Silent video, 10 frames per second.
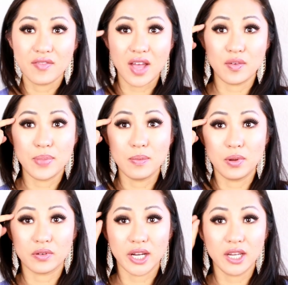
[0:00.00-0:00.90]
I have a
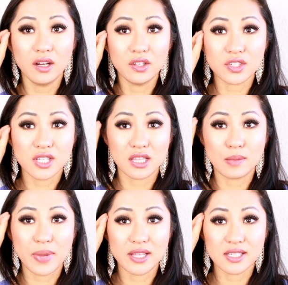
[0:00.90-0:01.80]
pimple right here, I'll just take the
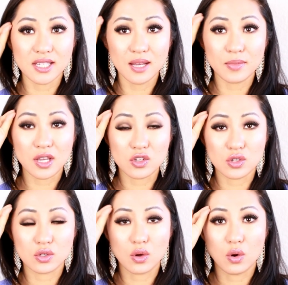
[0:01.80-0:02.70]
pen stamp and
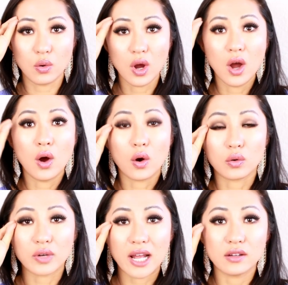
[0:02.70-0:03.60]
just go
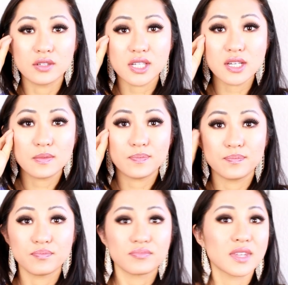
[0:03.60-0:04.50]
around it
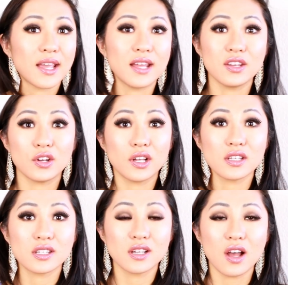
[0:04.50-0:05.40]
and you're
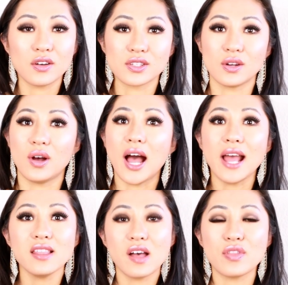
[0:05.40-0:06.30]
good to go. So
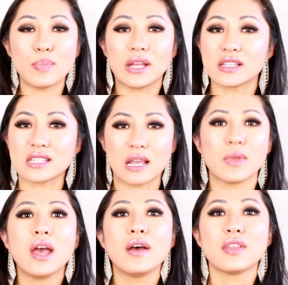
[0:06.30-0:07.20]
I love the pen stamp.
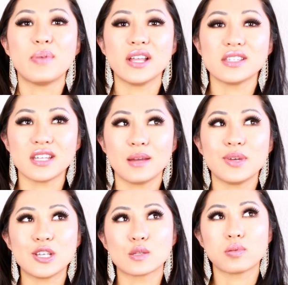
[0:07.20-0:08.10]
The pen stamp
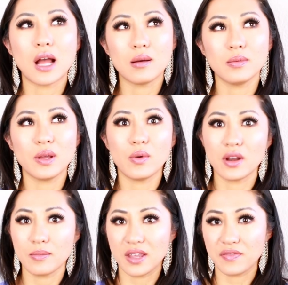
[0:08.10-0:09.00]
is probably one
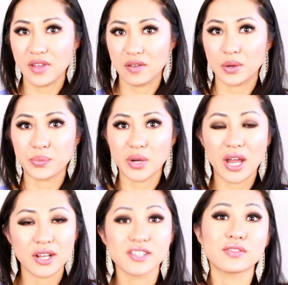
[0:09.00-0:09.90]
of my favorite
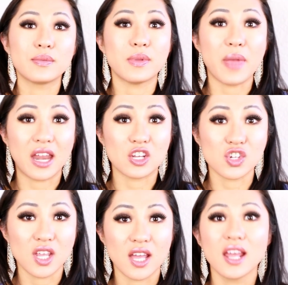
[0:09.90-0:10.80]
products from the
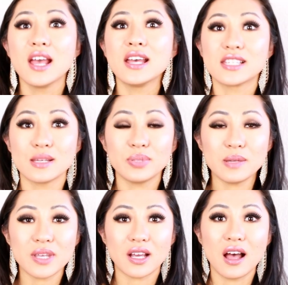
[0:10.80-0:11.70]
Banish kit simply
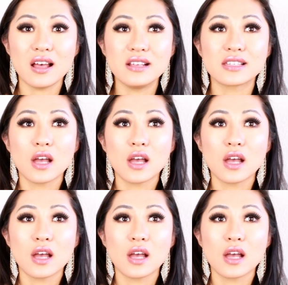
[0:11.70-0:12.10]
because